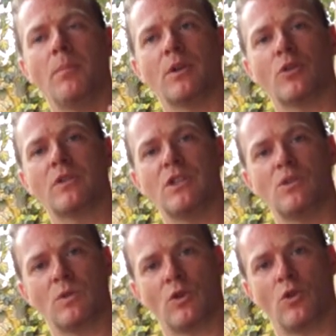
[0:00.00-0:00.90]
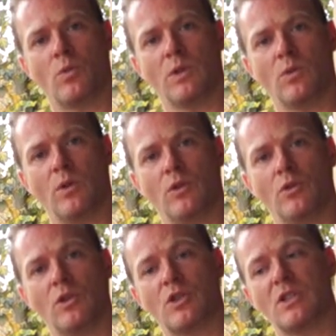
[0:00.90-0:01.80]
But you're not teaching your dog what you want to
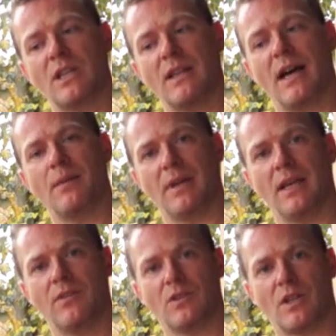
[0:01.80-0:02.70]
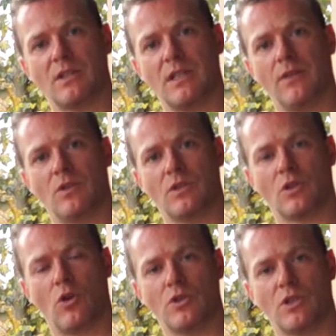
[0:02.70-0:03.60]
do, you're just saying that behaviour is unsafe because
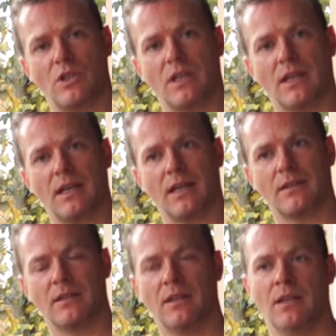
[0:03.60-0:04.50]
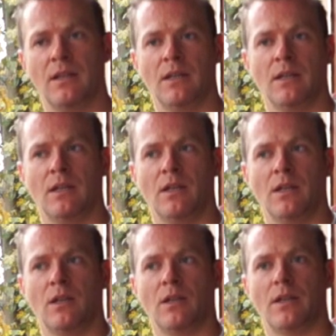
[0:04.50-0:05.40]
it causes you to get kicked.
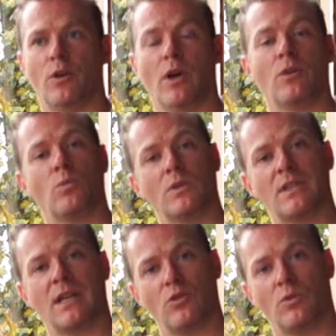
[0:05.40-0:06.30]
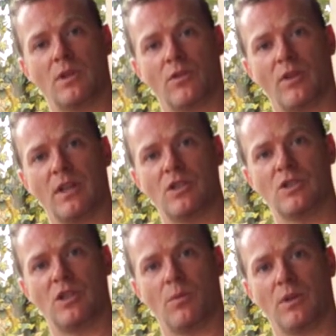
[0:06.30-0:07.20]
Now, what does that do with your
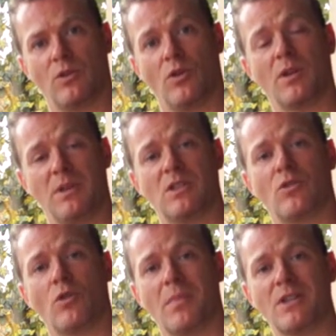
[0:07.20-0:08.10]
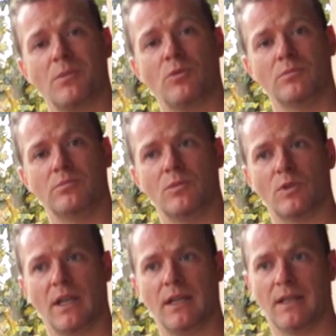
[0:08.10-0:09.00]
relationship with your dog? It makes your dog miserable,
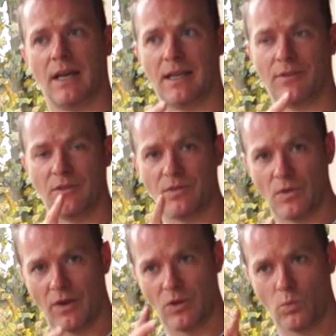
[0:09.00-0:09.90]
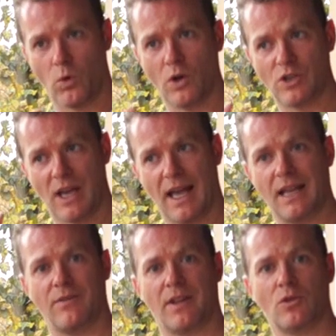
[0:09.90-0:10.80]
okay? And if you watch
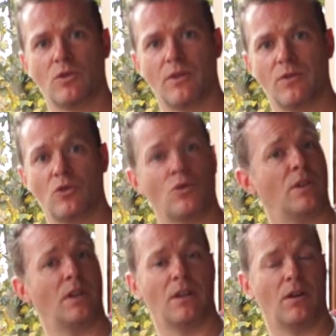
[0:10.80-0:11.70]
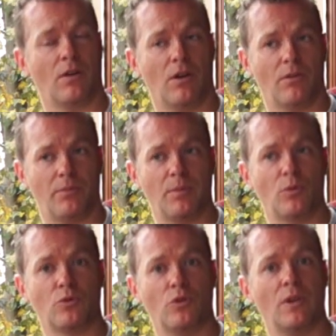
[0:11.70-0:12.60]
any videos of
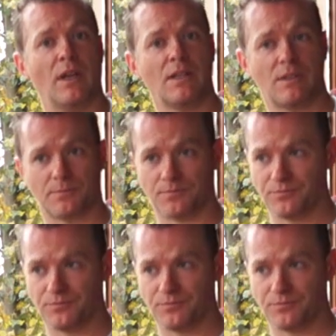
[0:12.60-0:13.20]
people doing this,